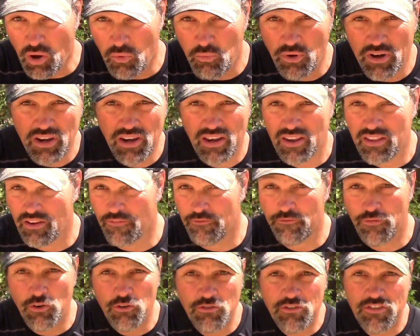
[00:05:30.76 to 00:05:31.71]
When the
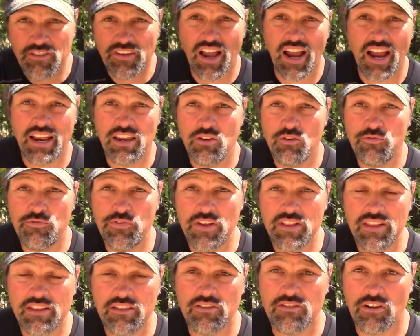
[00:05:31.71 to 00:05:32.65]
first sign you
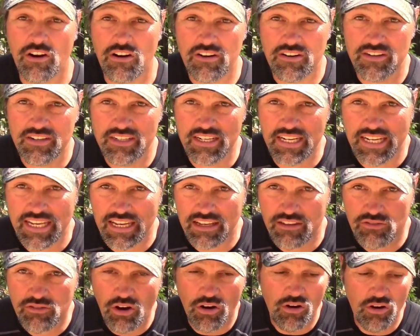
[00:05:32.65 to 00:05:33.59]
feel it's starting to
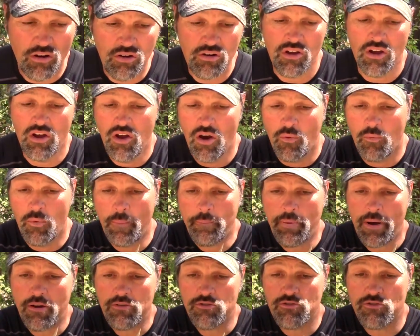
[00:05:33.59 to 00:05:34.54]
get dull,
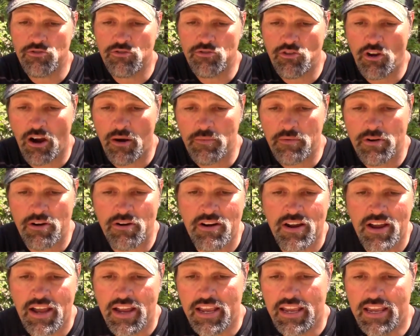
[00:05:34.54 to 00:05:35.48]
whip out your sharpener,
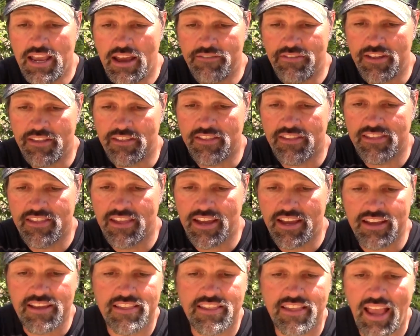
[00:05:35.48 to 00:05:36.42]
give it
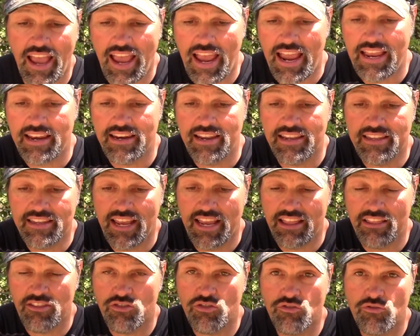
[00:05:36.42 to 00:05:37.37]
six, eight,
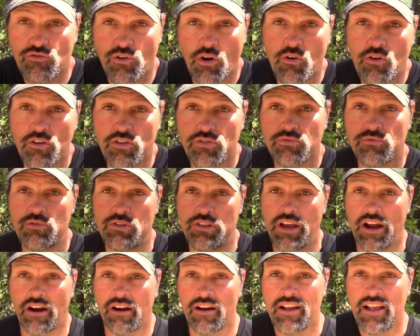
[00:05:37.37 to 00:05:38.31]
ten strokes through
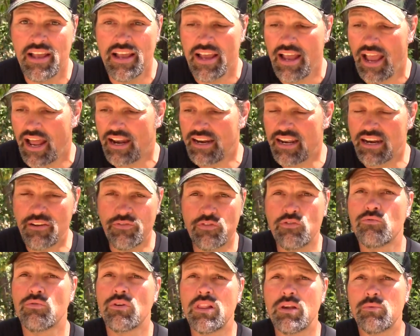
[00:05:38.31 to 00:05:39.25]
there. And then if
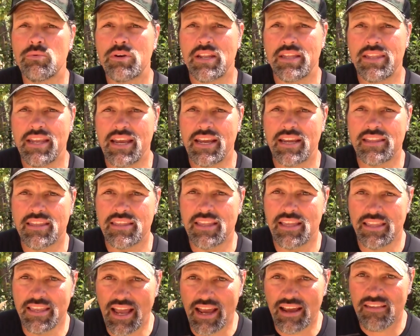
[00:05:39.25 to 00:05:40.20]
you really want to take it to
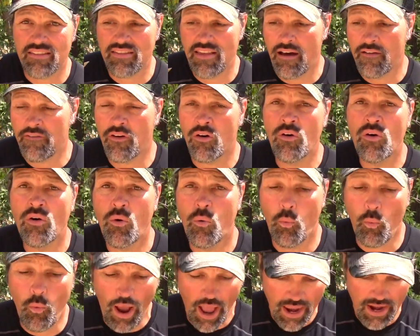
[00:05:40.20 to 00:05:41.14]
the next level,
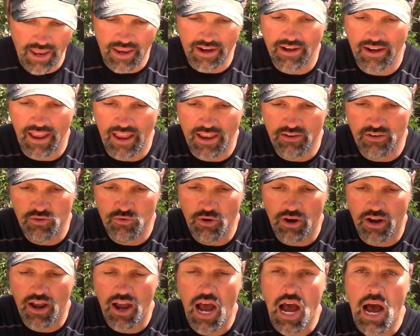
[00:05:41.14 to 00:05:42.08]
wet it and do
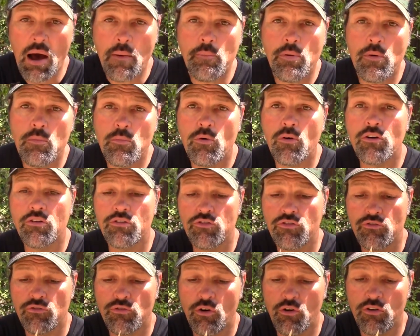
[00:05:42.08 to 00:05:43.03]
a couple more
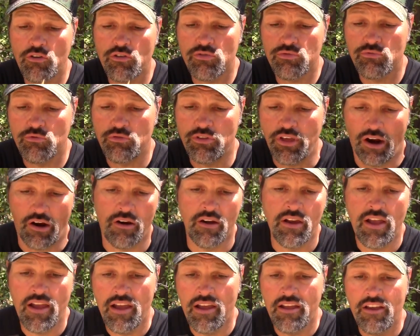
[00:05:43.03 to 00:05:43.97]
strokes through there.
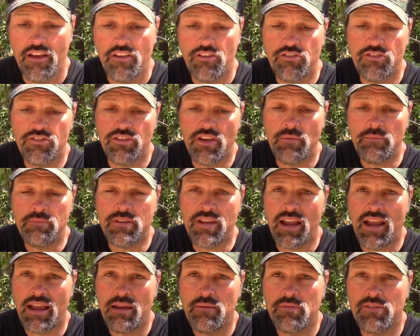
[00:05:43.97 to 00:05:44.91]

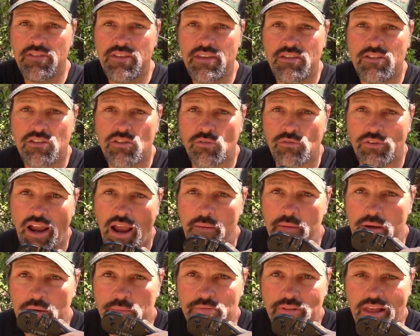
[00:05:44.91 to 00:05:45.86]
Sometimes these
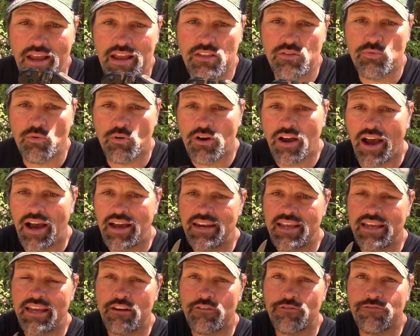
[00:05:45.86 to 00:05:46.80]
ceramic blades will kind
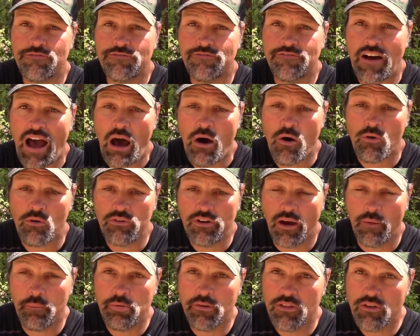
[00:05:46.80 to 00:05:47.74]
of get fouled
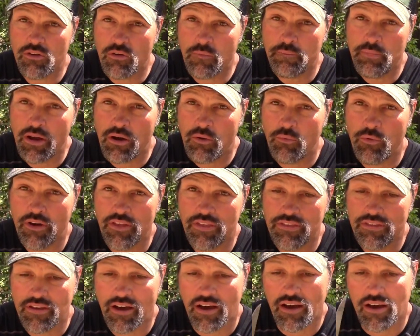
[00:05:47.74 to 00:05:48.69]
up a little bit
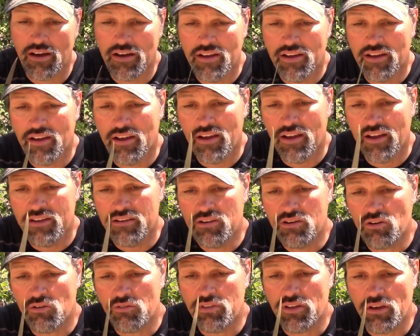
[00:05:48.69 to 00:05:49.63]
with, uh,
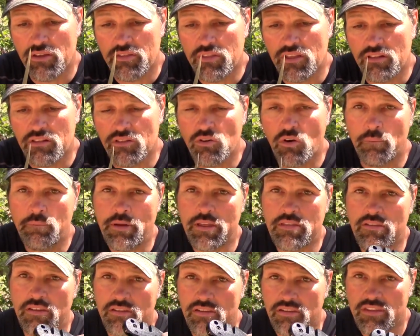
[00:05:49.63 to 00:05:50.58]
you know, the, the little
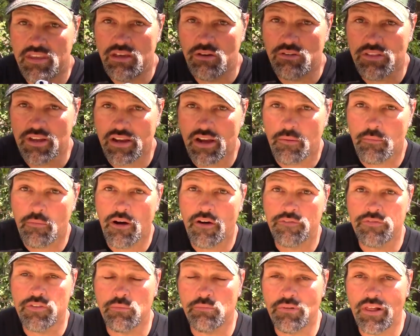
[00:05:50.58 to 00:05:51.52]
bits of steel that come
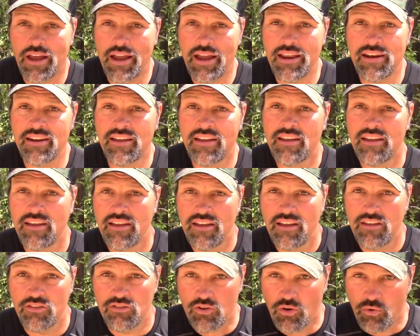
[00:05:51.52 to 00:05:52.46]
off the blade.
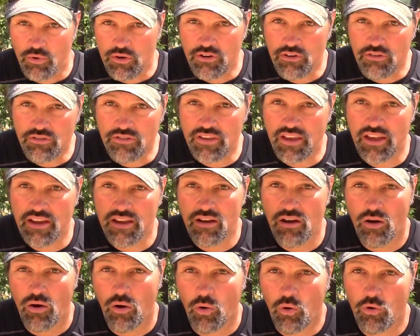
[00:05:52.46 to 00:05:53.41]
Let's go in your sink,
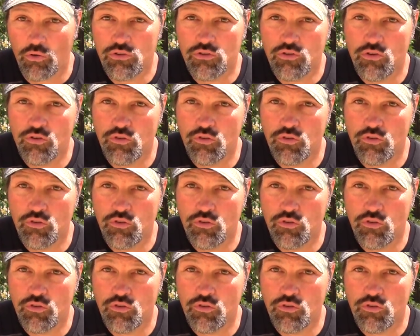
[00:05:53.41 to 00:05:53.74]
old